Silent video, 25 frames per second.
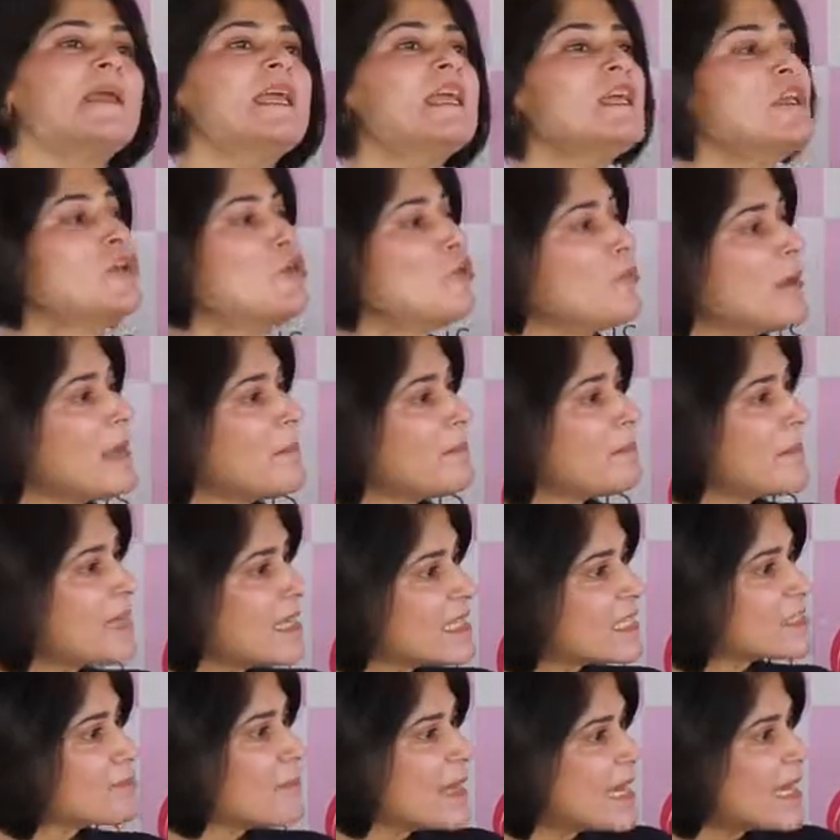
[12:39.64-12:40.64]
Being human
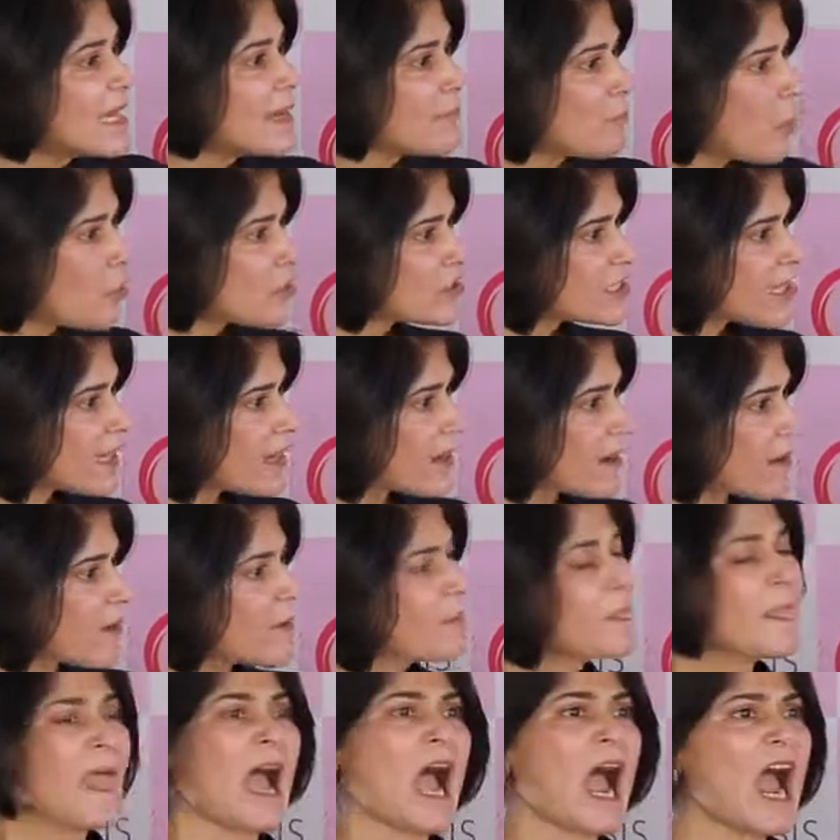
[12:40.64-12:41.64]
means being emoting.
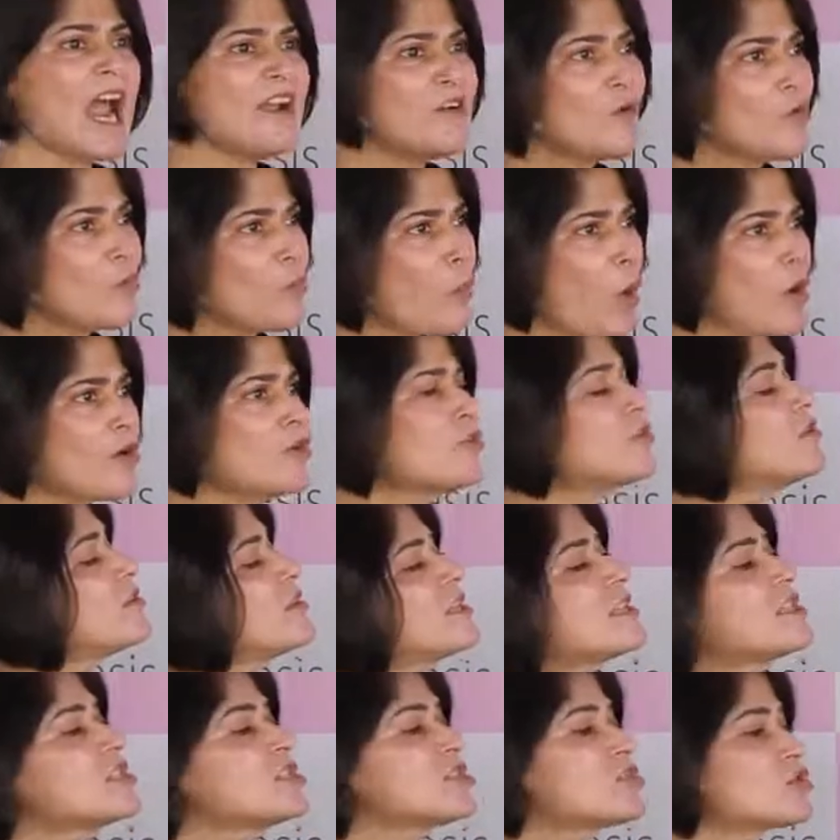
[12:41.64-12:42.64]
I don't want
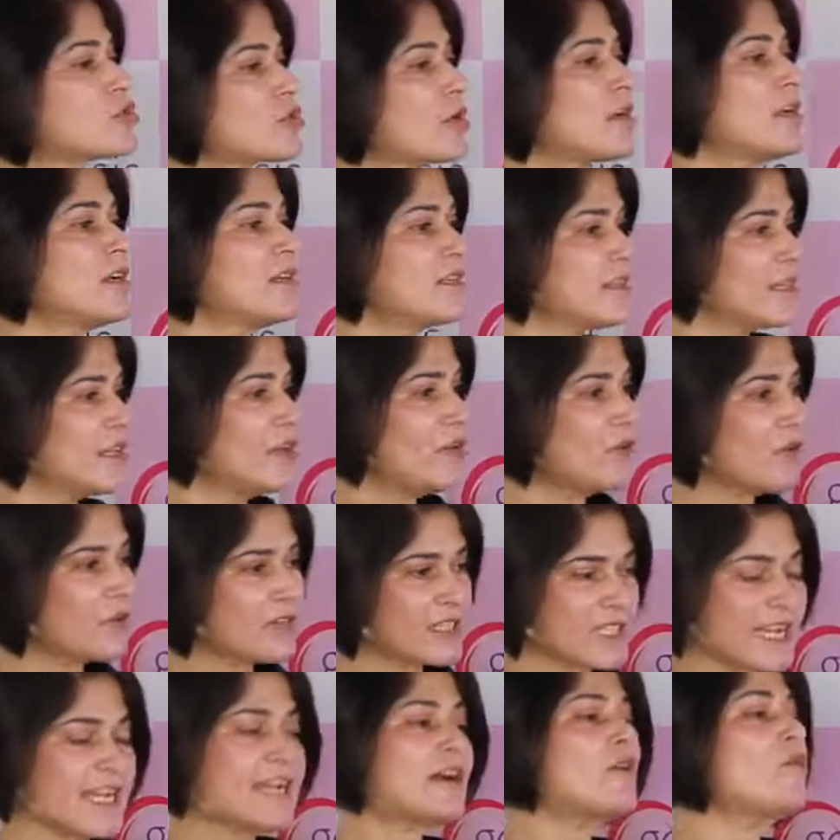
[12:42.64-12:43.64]
to
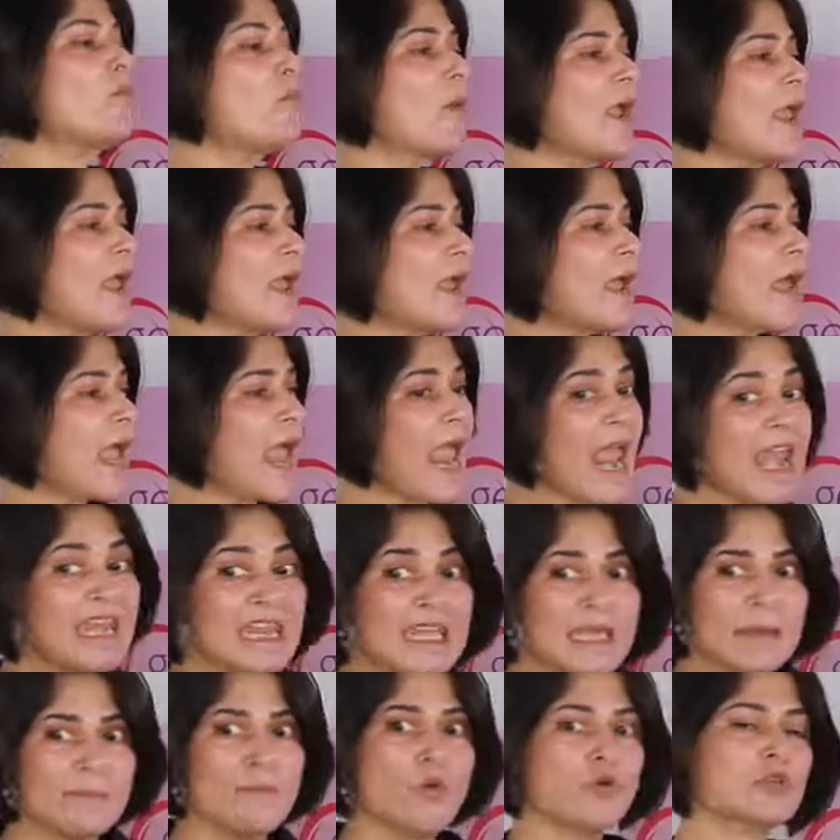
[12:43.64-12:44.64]
take away
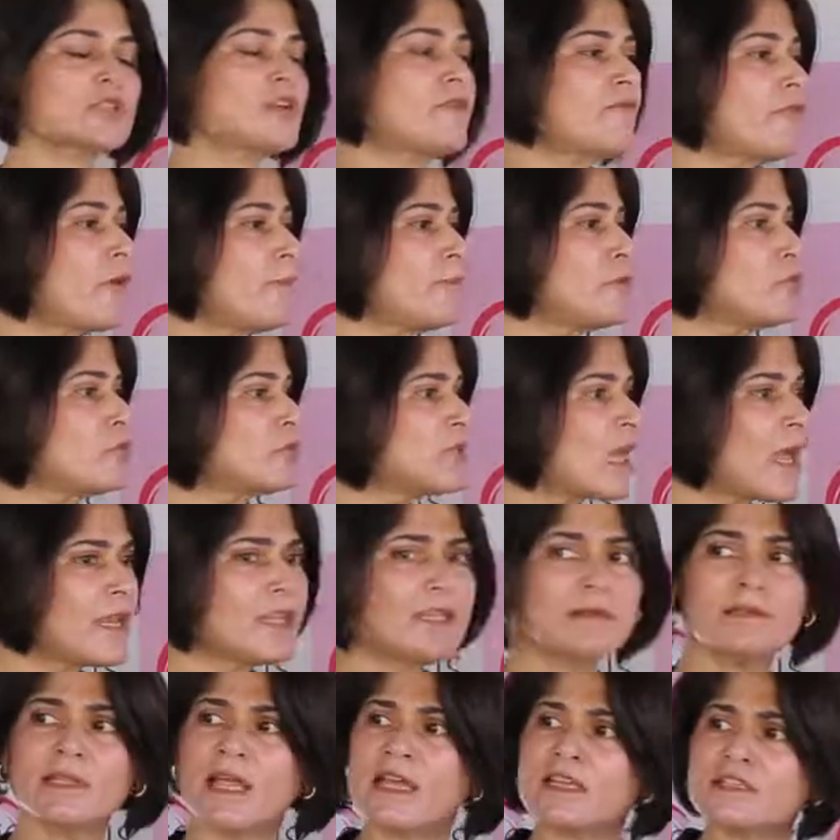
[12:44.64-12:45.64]
any emotion from you.
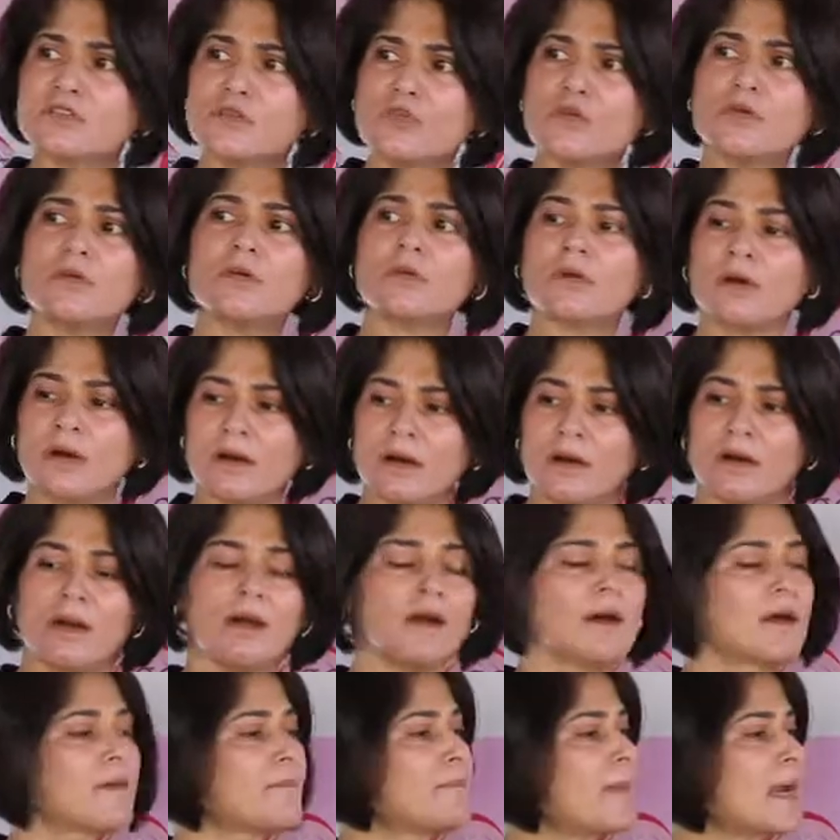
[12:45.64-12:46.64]
Then there's no
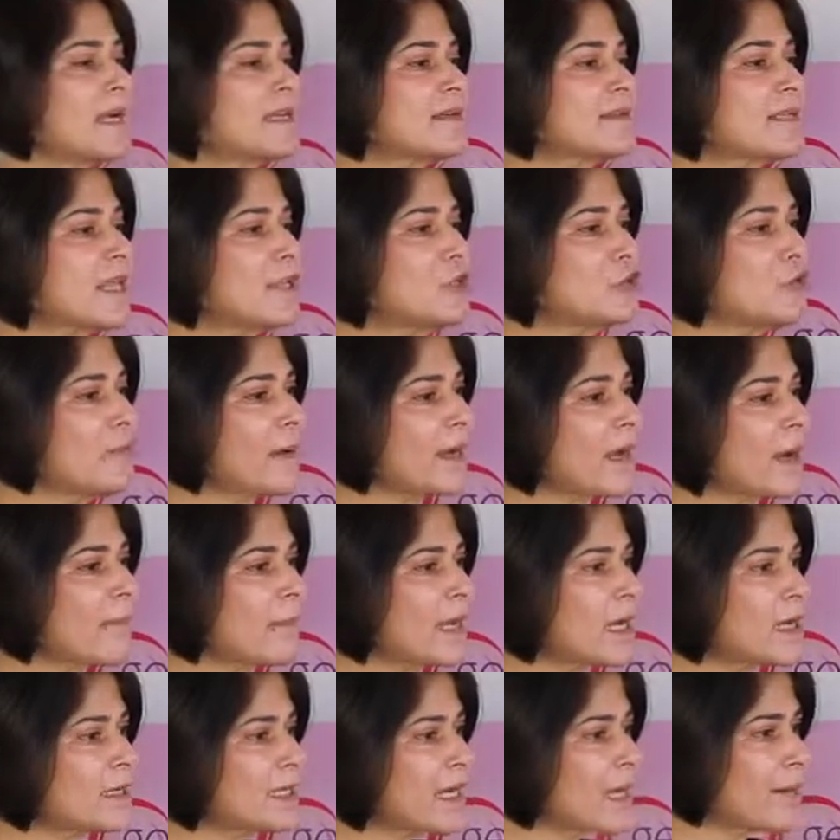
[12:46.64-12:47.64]
better than you
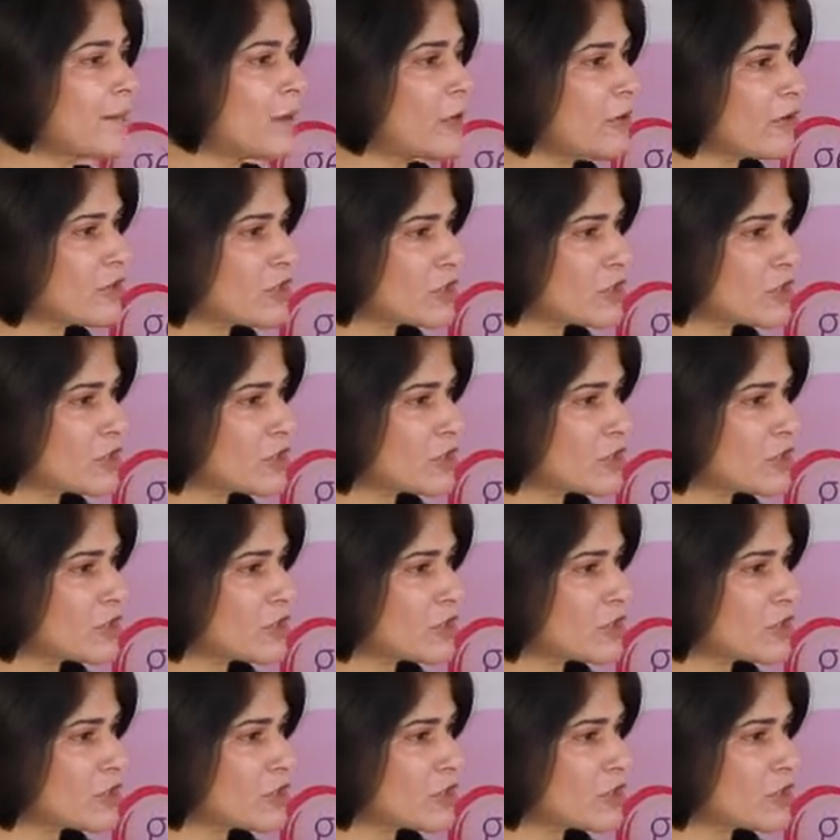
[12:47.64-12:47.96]
becoming a table or